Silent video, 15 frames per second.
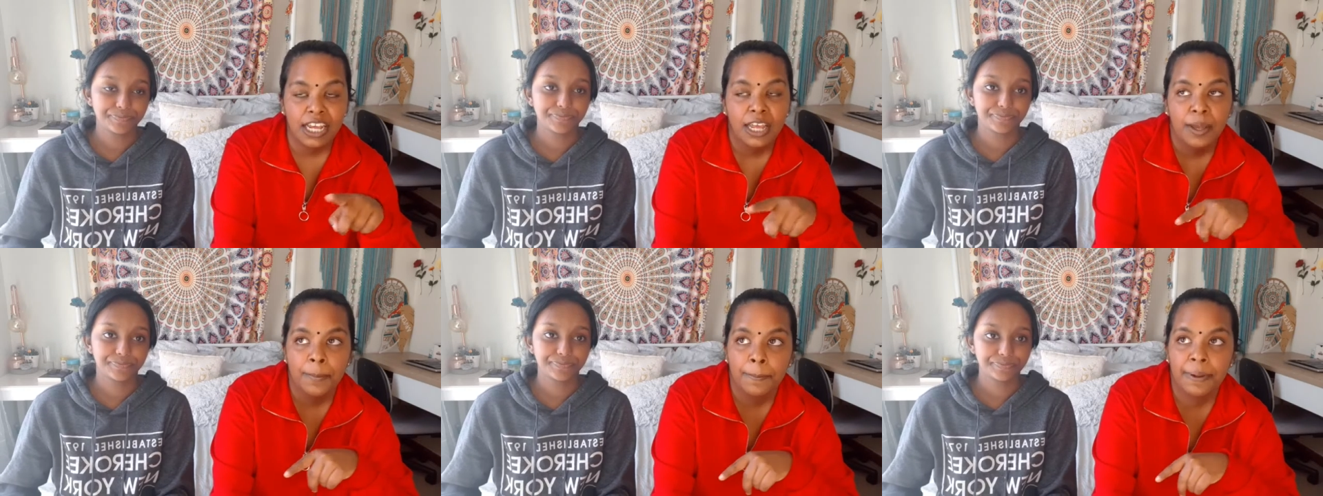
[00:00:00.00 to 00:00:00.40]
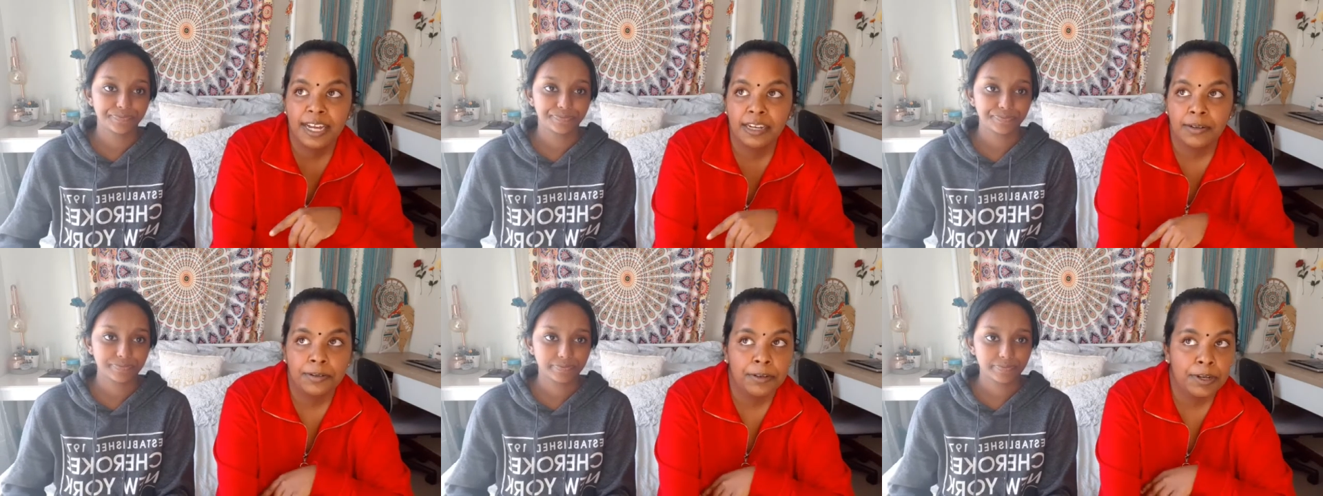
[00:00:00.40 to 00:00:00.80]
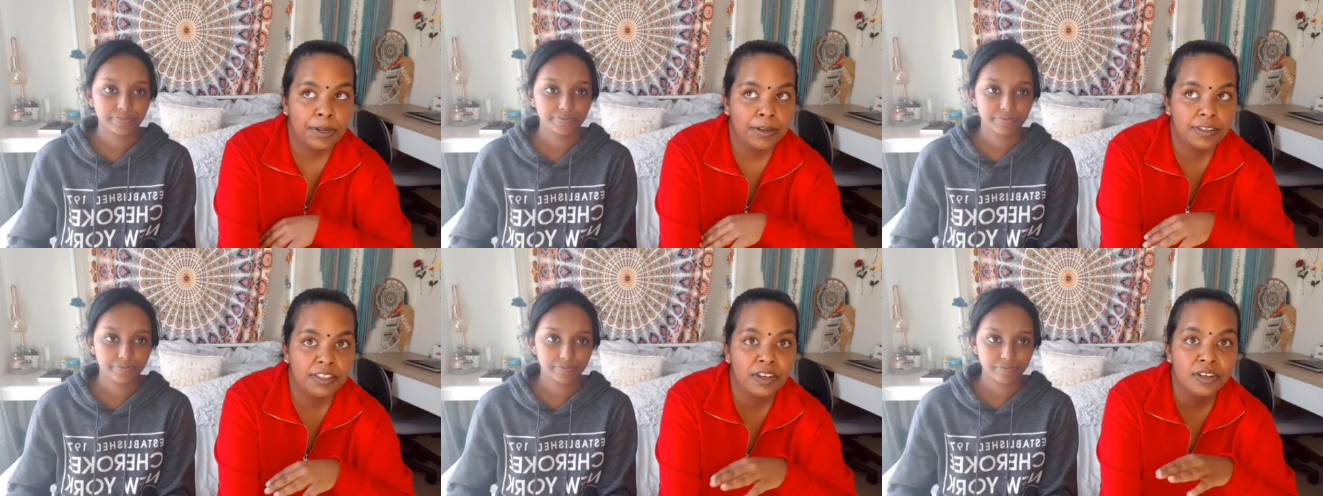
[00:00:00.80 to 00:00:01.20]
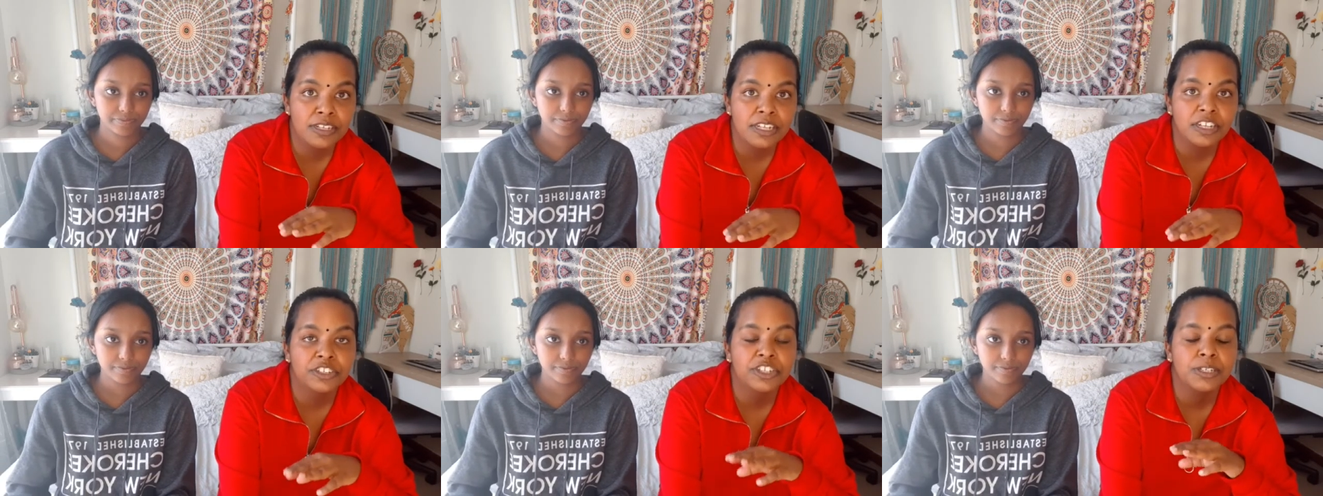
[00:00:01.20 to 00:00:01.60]
Speaker 1: mm. but
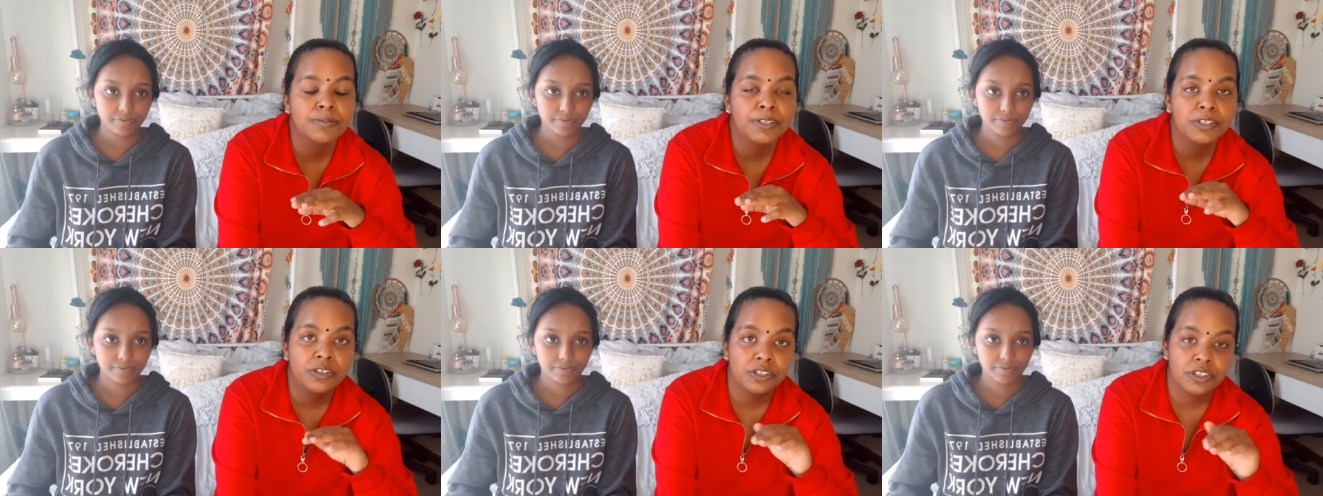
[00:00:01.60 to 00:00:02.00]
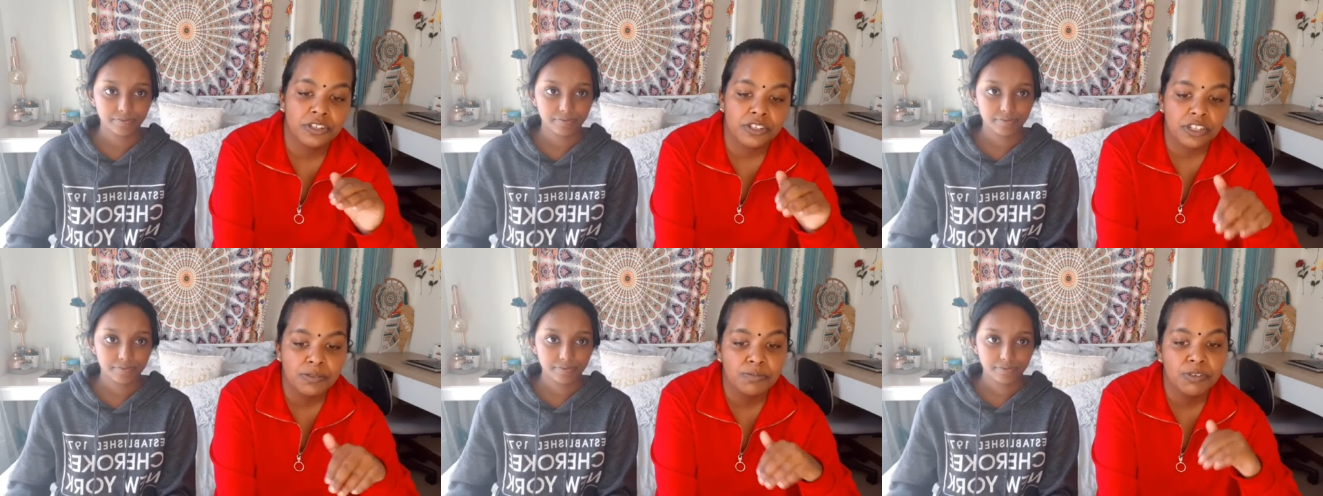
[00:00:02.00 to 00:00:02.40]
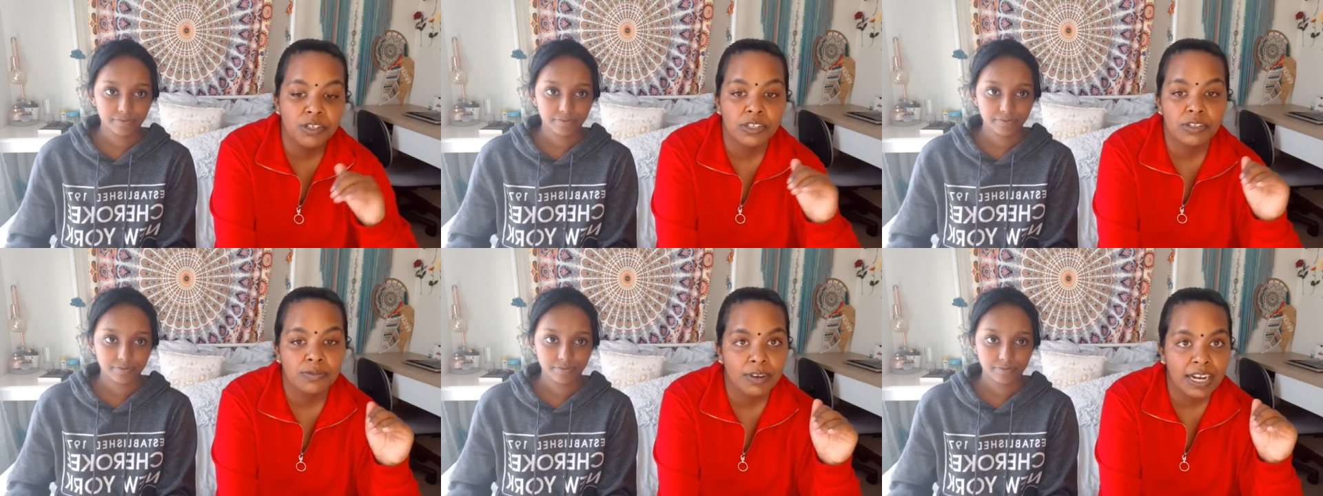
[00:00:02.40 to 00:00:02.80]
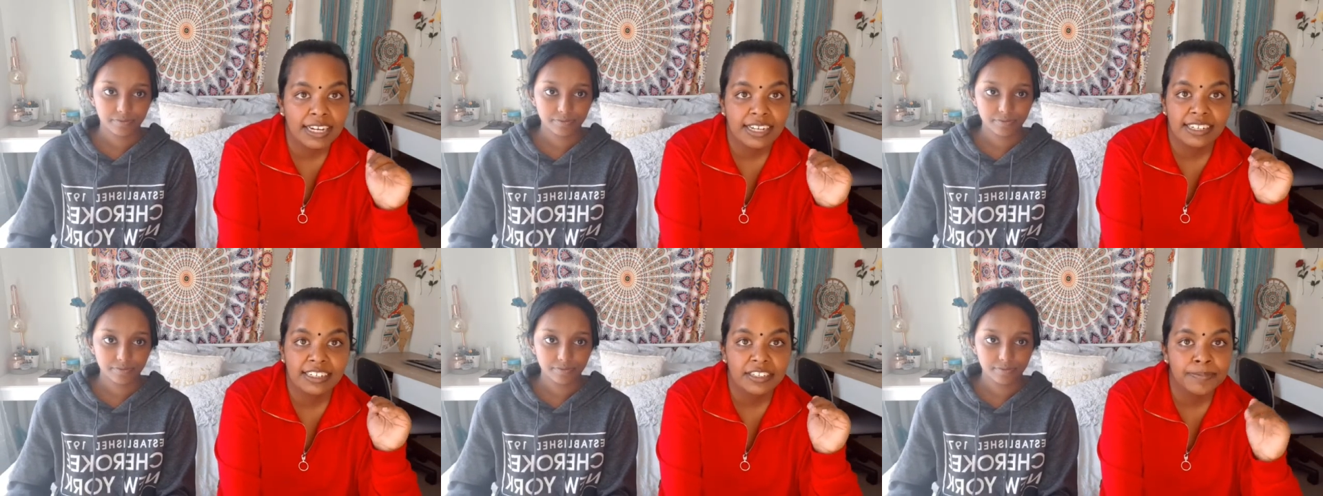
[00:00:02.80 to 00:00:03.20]
those are just because those are the most
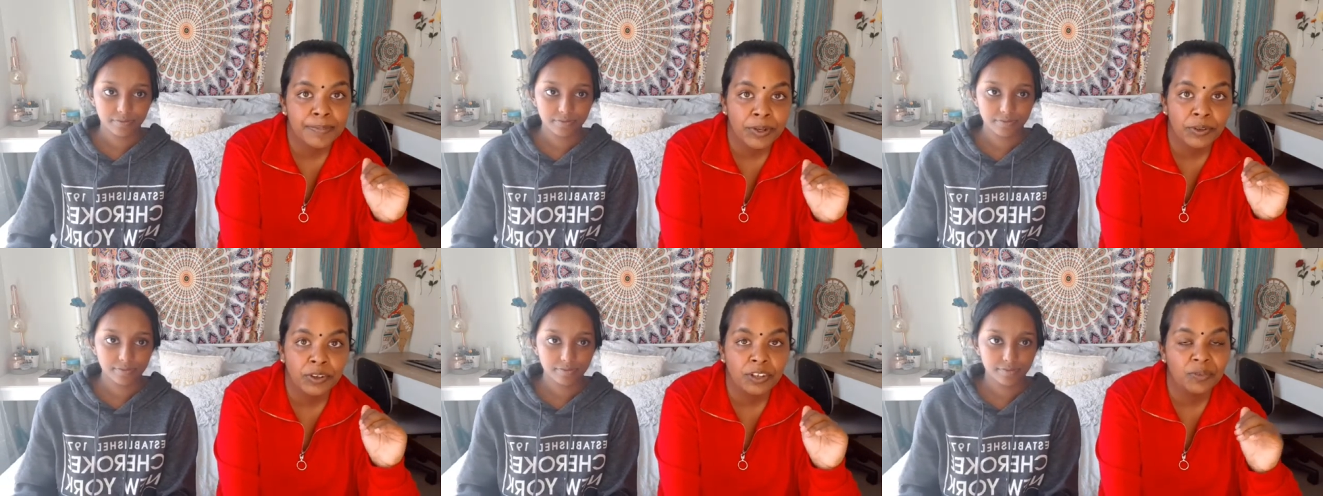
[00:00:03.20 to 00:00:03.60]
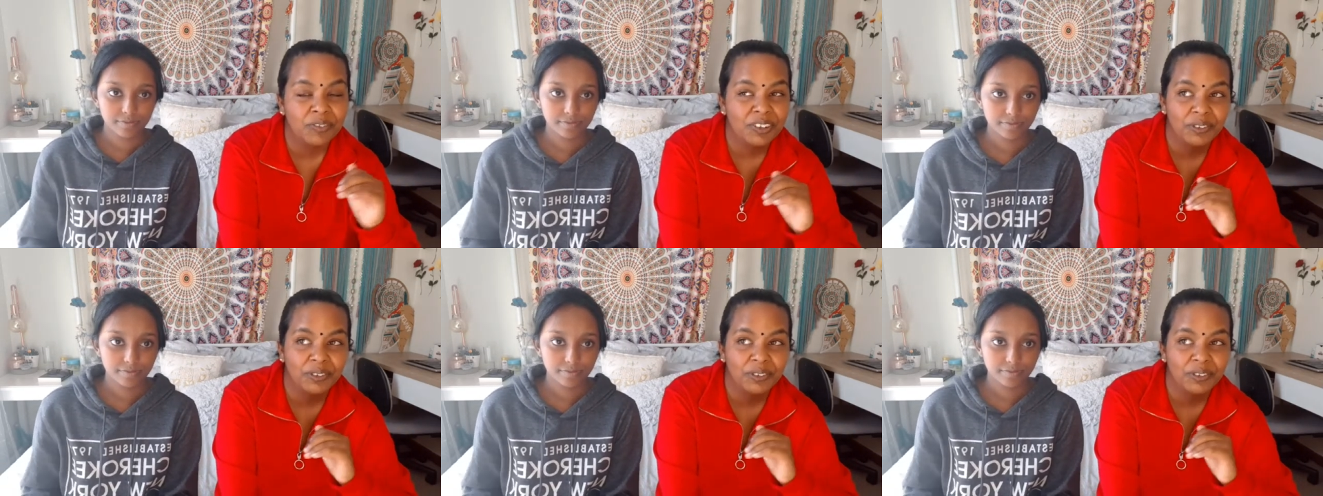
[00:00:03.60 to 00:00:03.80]
widely spoken.